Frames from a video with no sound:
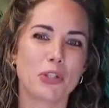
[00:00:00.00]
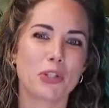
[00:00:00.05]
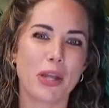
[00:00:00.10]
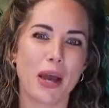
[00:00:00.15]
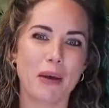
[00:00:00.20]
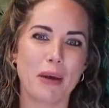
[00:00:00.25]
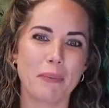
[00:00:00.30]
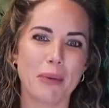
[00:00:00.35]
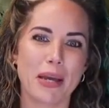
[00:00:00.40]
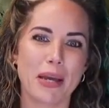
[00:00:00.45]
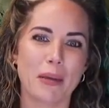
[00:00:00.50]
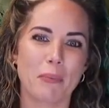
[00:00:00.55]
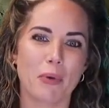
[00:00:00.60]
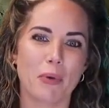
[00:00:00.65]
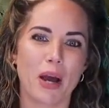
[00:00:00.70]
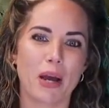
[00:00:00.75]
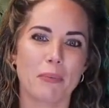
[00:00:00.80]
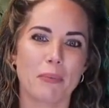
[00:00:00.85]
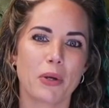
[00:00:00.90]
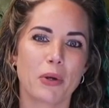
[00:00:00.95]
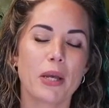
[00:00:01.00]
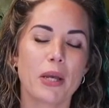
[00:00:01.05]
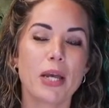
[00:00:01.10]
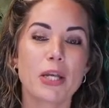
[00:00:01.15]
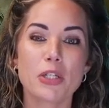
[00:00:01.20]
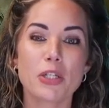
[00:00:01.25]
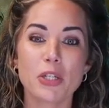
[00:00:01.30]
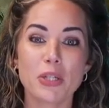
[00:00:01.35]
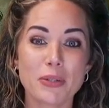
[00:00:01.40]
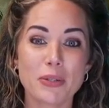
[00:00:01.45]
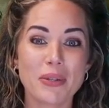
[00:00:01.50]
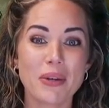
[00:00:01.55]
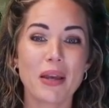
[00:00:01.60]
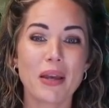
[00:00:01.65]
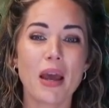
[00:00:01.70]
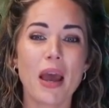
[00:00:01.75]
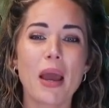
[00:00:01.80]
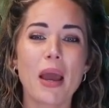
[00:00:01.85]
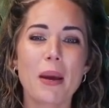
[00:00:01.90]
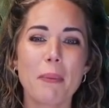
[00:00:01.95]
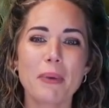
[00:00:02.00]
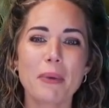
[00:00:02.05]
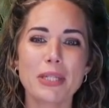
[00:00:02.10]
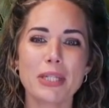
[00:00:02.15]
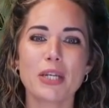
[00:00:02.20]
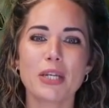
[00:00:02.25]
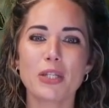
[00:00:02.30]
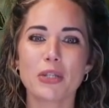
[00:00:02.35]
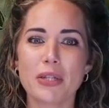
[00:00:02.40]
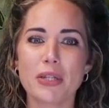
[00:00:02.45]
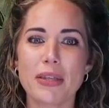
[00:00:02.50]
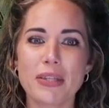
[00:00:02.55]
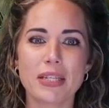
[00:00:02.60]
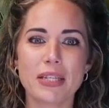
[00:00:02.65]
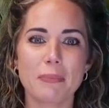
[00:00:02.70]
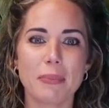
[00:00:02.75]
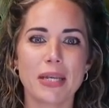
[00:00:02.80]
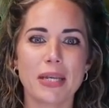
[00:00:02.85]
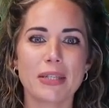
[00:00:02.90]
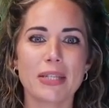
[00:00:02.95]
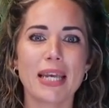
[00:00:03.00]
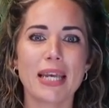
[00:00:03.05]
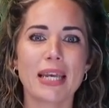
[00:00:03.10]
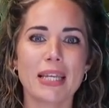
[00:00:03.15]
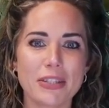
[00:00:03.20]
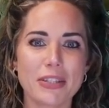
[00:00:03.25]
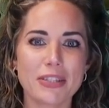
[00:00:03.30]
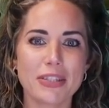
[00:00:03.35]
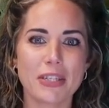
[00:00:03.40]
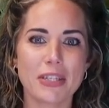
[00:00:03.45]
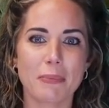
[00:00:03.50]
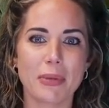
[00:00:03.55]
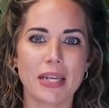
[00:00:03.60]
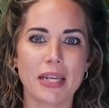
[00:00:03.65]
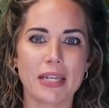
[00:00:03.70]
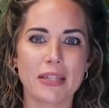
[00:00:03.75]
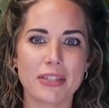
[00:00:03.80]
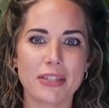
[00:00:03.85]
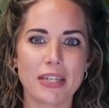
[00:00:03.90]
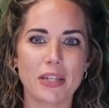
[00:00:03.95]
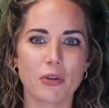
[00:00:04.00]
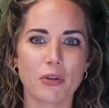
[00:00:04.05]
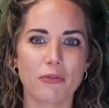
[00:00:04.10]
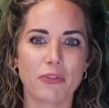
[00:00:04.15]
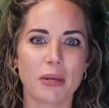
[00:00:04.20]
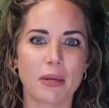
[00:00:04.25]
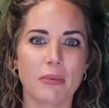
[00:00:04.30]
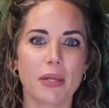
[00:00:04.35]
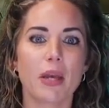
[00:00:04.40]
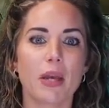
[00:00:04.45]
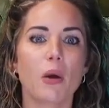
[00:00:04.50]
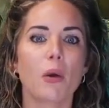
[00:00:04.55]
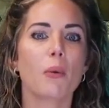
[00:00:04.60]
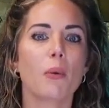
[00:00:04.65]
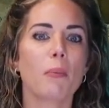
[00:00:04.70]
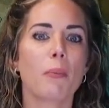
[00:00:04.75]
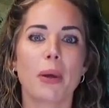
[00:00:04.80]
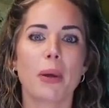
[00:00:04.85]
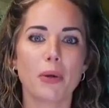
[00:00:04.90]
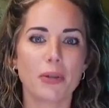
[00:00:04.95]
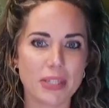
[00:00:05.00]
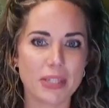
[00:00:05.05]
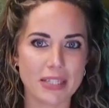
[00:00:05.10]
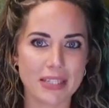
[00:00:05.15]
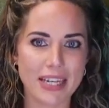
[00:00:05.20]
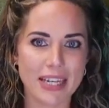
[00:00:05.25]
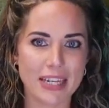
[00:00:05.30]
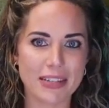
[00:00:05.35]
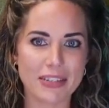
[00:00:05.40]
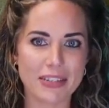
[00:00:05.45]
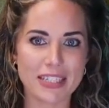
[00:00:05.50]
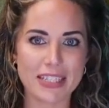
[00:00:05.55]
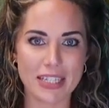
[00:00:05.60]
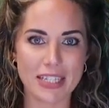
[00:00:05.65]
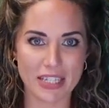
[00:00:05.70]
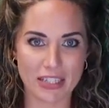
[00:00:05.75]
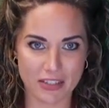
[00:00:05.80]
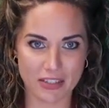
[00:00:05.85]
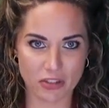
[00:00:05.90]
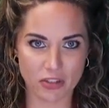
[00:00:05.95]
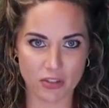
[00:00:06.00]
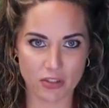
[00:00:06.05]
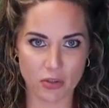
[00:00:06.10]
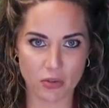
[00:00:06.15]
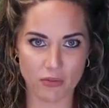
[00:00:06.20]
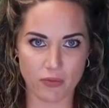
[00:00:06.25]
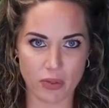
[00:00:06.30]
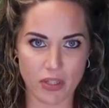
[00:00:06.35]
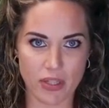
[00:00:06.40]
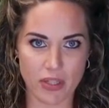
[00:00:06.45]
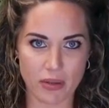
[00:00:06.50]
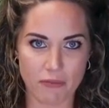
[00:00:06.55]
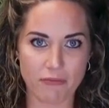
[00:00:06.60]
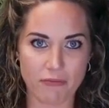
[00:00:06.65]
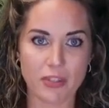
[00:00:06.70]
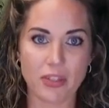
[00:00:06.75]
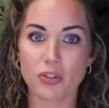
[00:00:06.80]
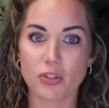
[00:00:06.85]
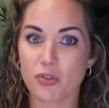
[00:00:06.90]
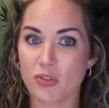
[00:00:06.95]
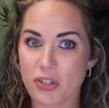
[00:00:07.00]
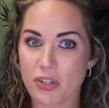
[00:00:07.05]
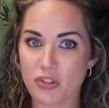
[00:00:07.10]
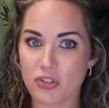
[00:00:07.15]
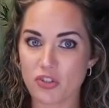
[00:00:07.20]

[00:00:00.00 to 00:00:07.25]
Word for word: gem in a prime location, a meticulously maintained CBS single family home built in 1982, featuring